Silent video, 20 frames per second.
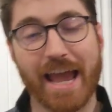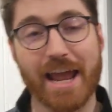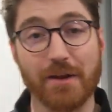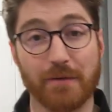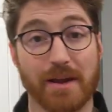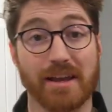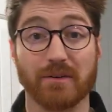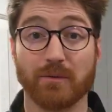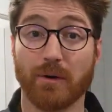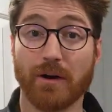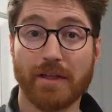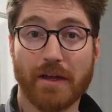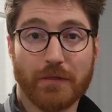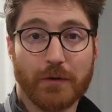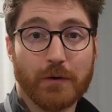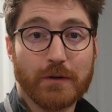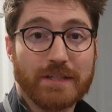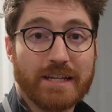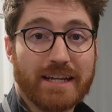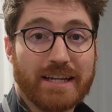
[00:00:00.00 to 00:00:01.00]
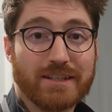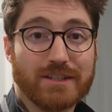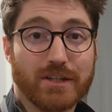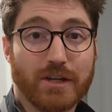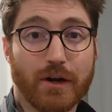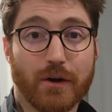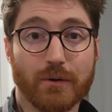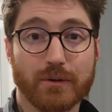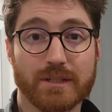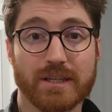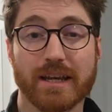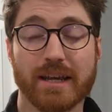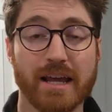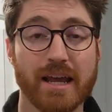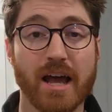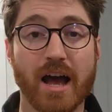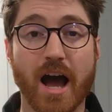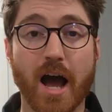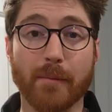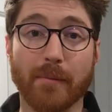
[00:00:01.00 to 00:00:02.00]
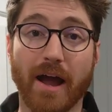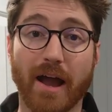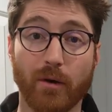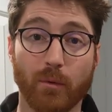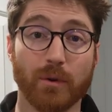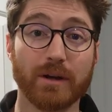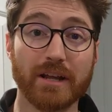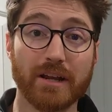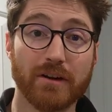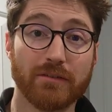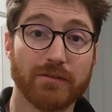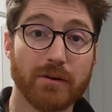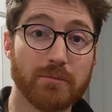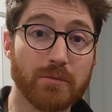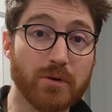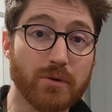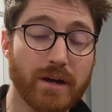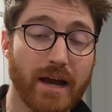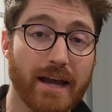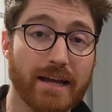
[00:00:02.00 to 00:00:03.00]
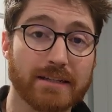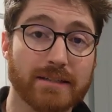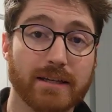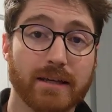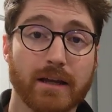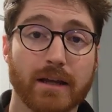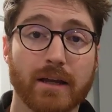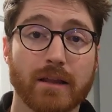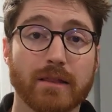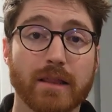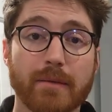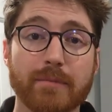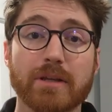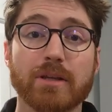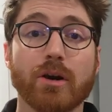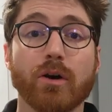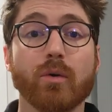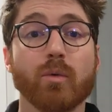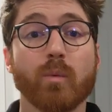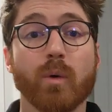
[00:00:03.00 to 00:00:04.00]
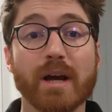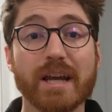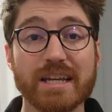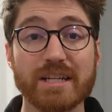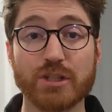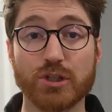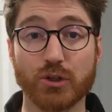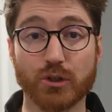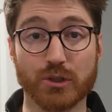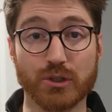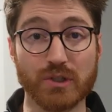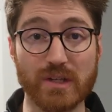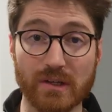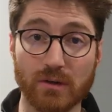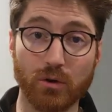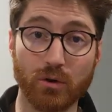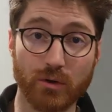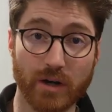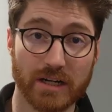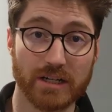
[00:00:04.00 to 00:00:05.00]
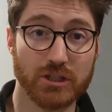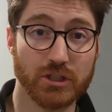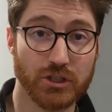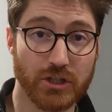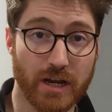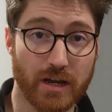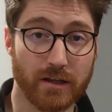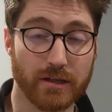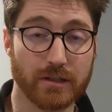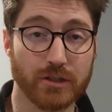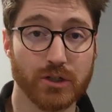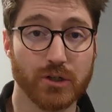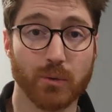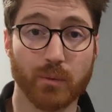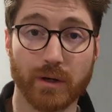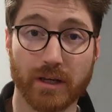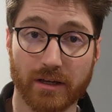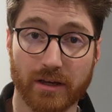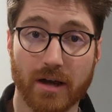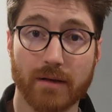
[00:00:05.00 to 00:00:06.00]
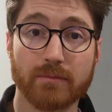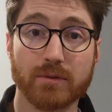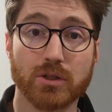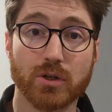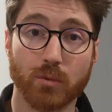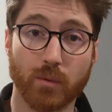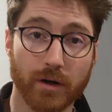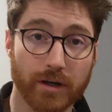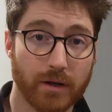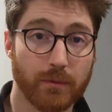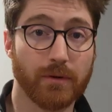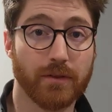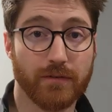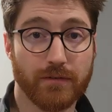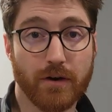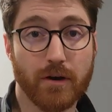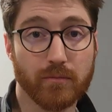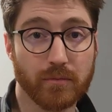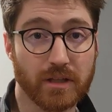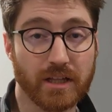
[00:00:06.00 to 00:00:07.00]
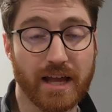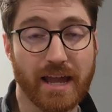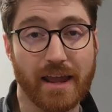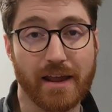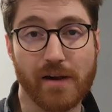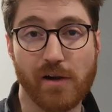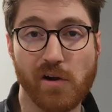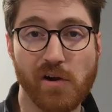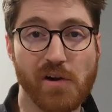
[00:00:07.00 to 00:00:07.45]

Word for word: Anyway, while that 30 seconds goes, um, I want to hear from you guys. Let me know what is your single greatest challenge when it comes to working with foam clay.